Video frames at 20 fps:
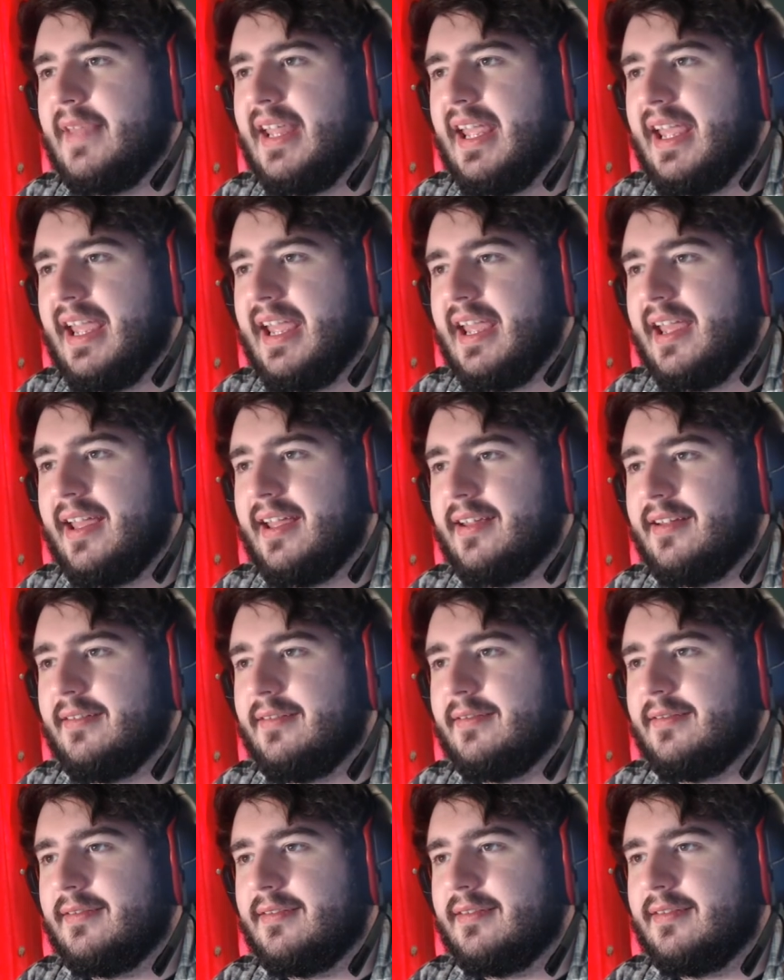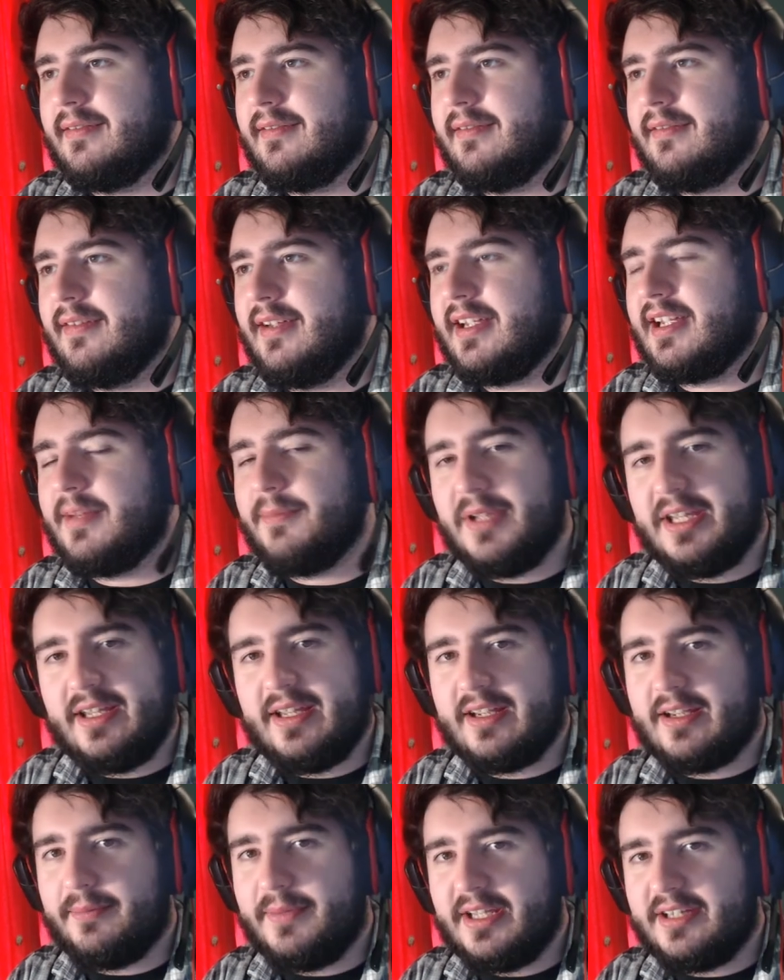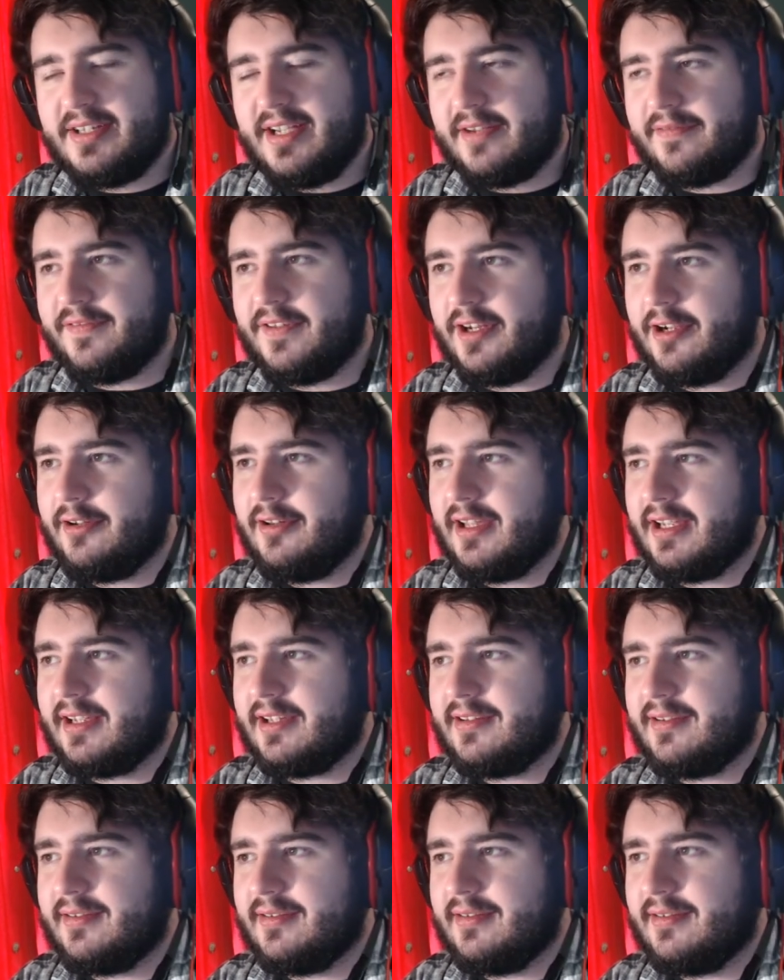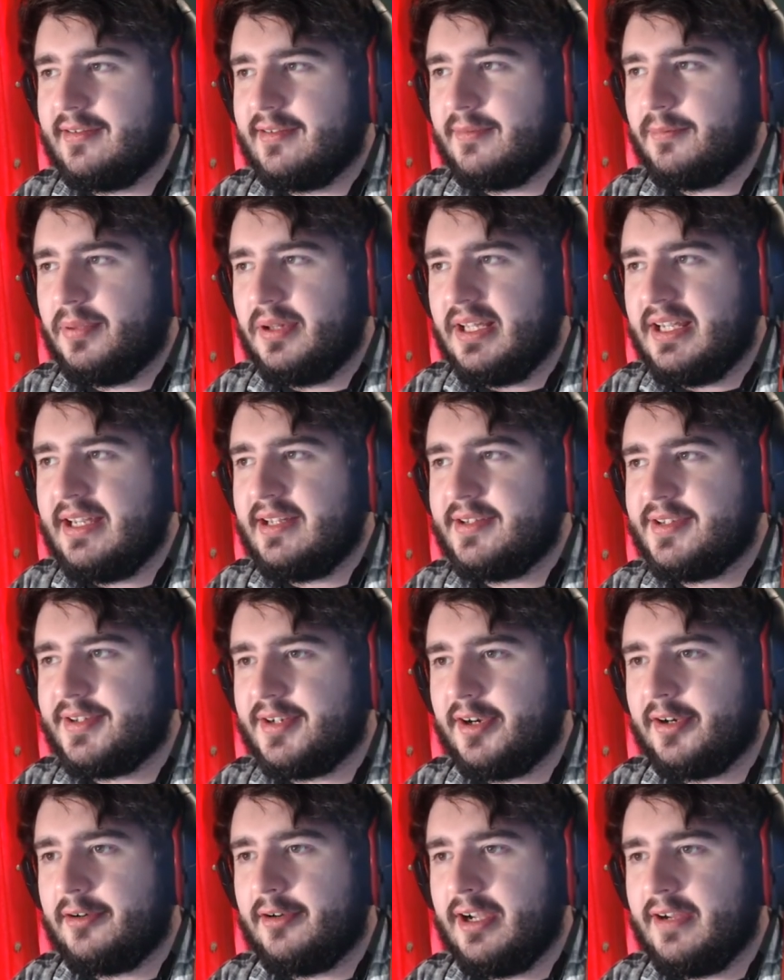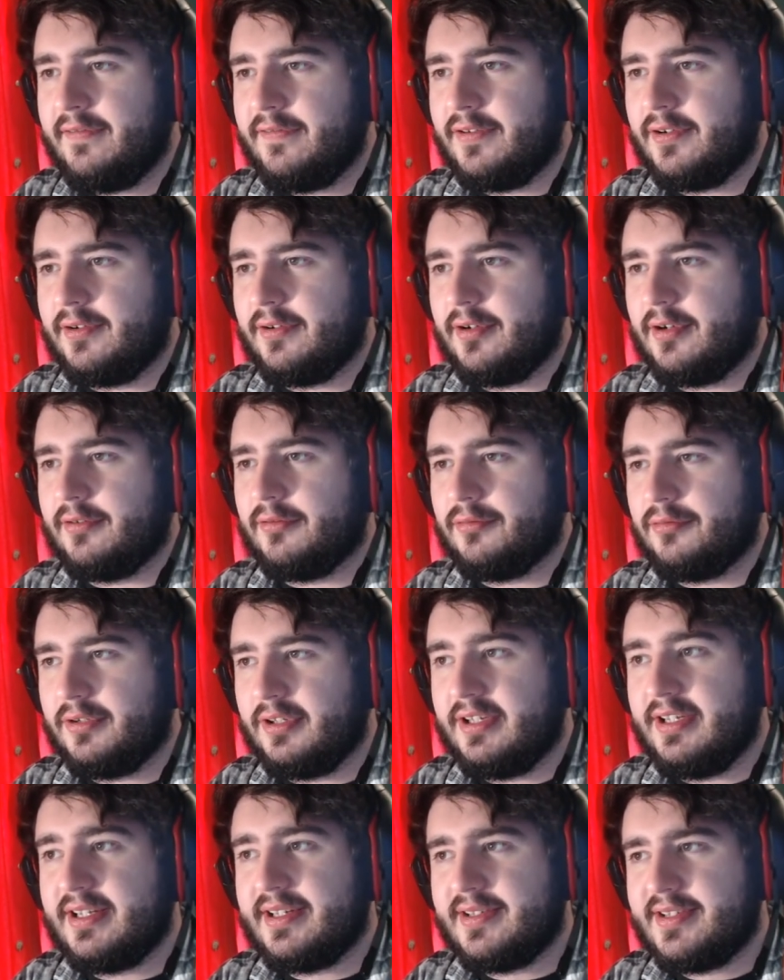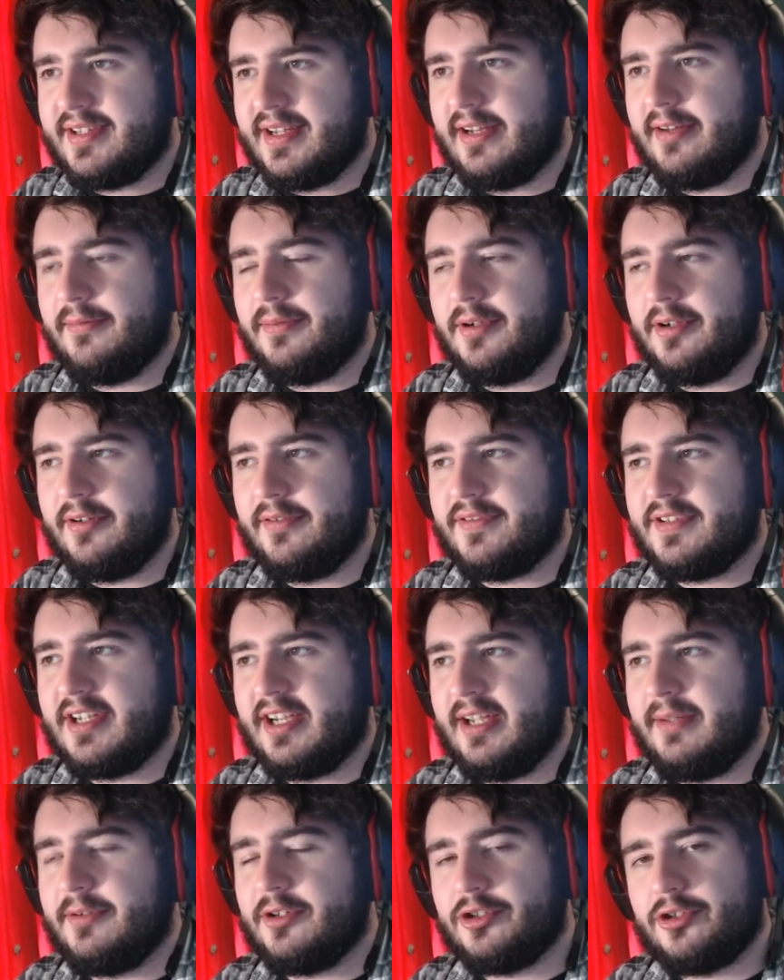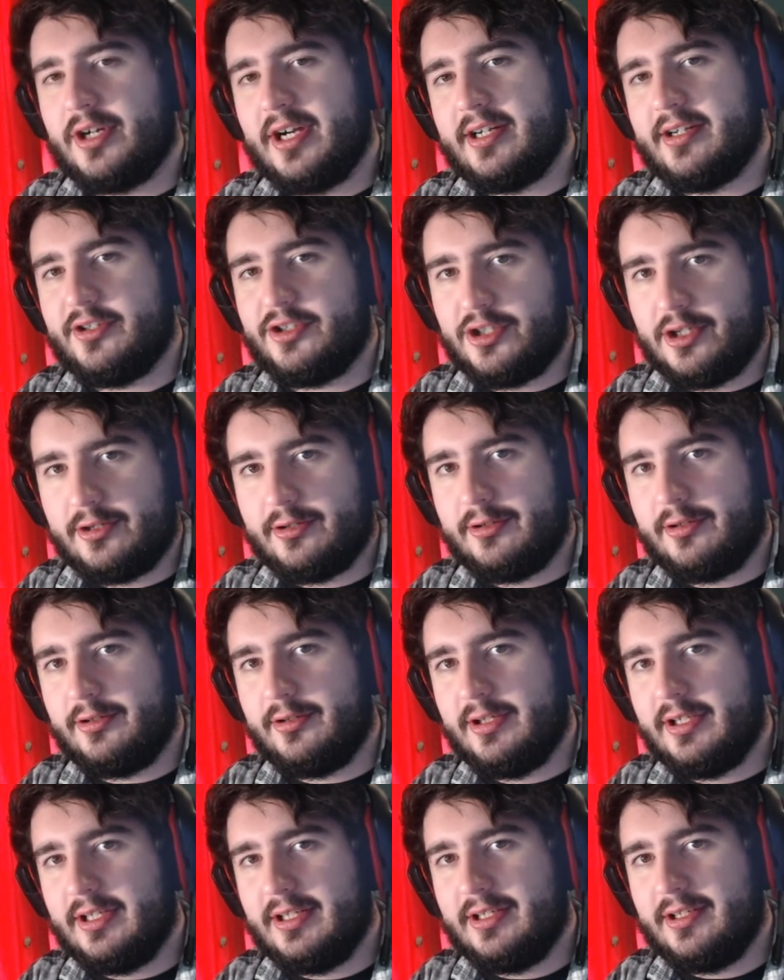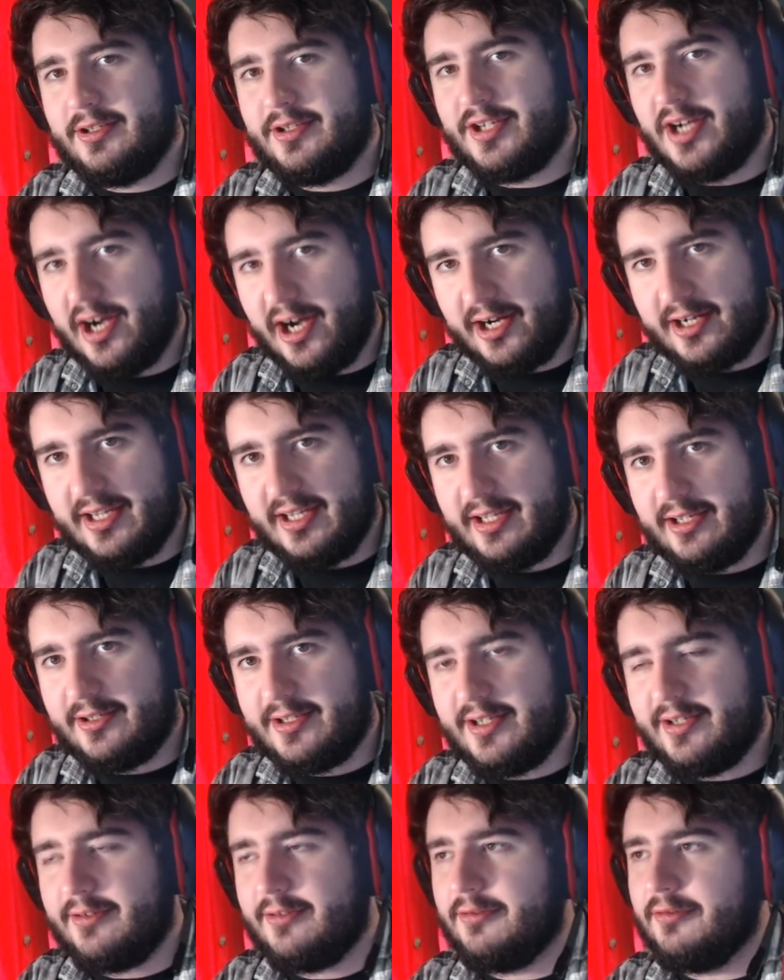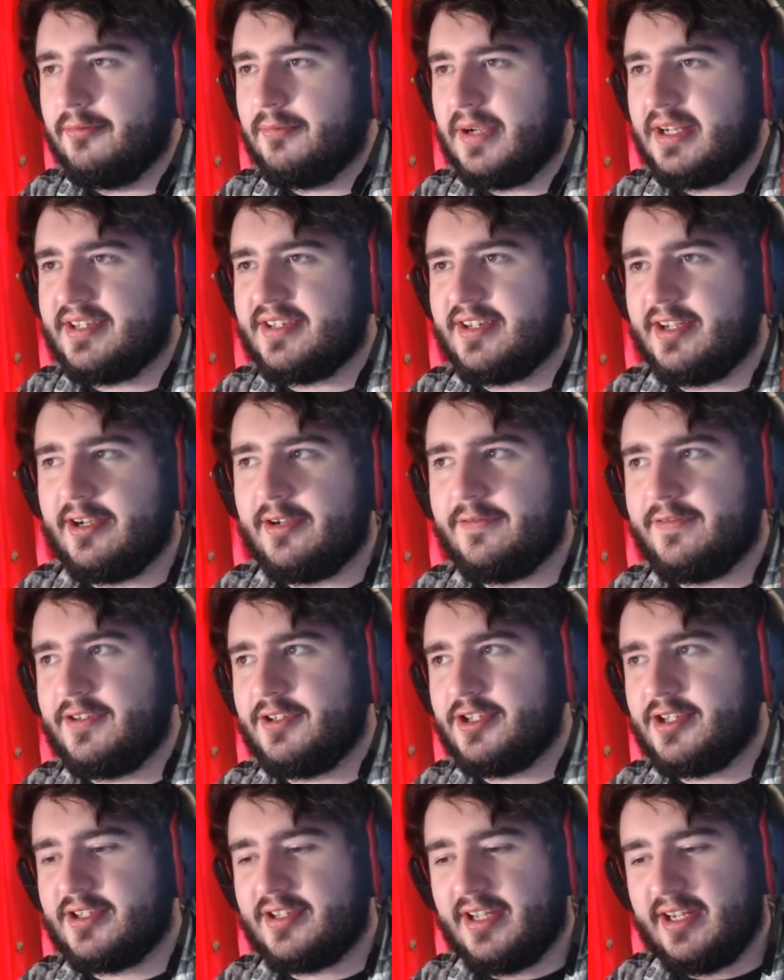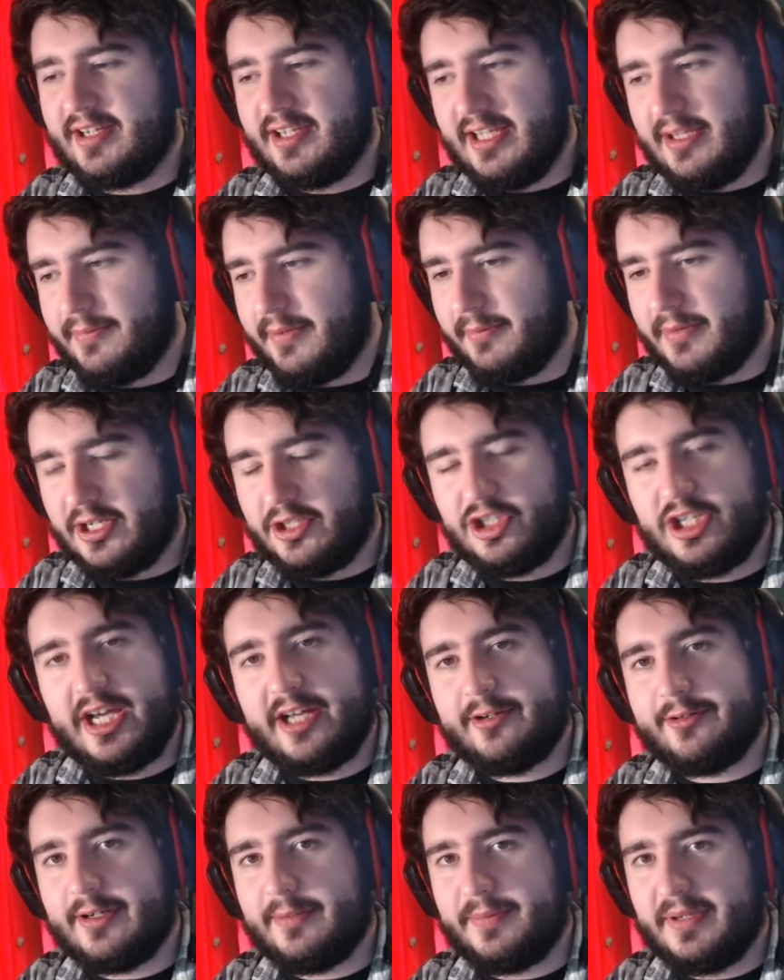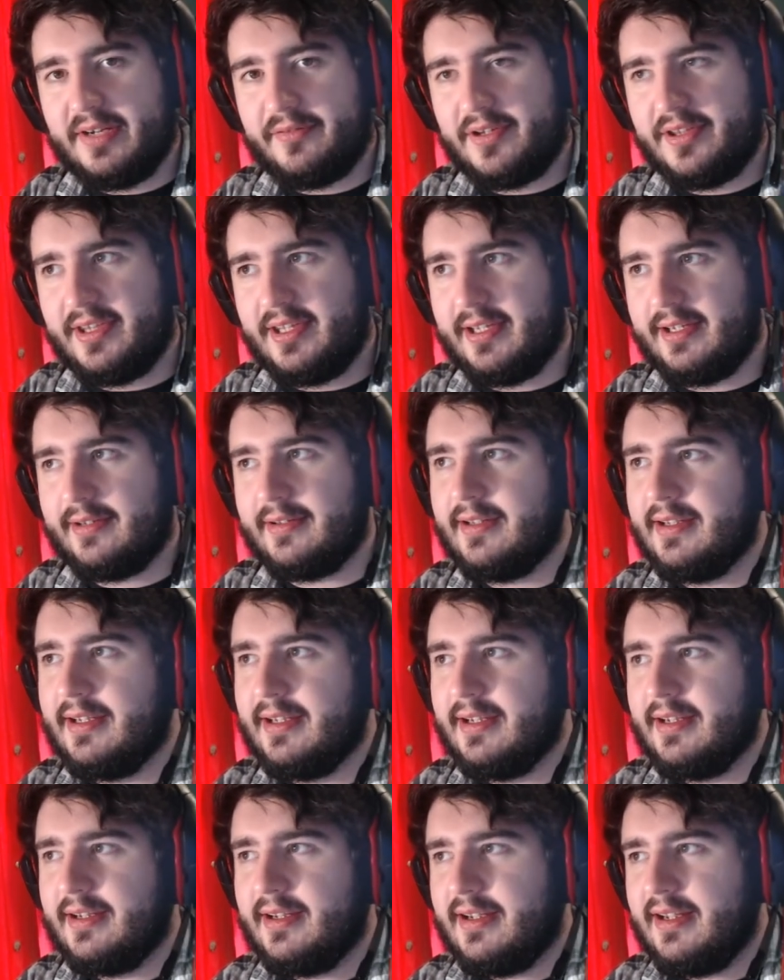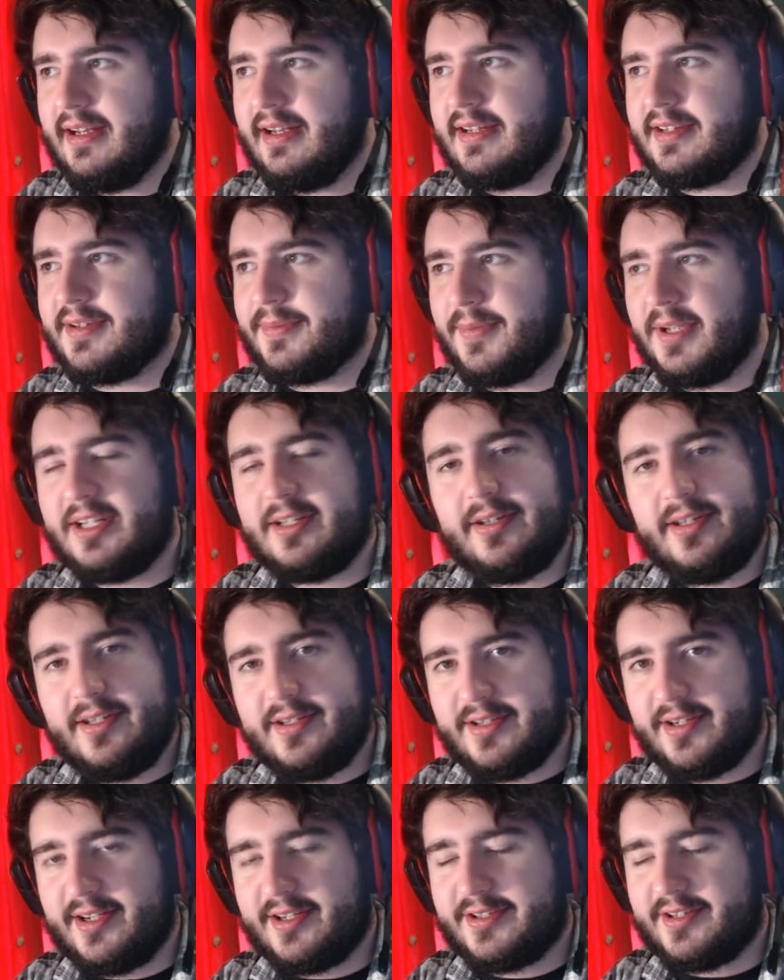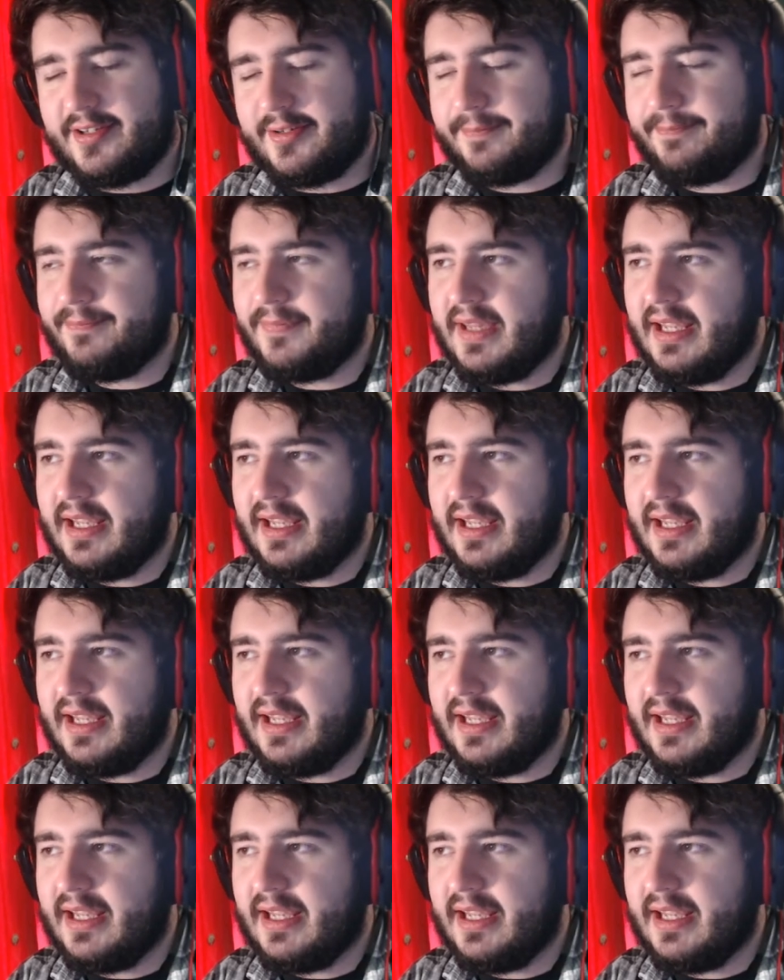and it can be tough, like playing StarCraft for a really extended period of time and trying to juggle talking to myself and just like keeping my chatter up and everything. It is mentally exhausting.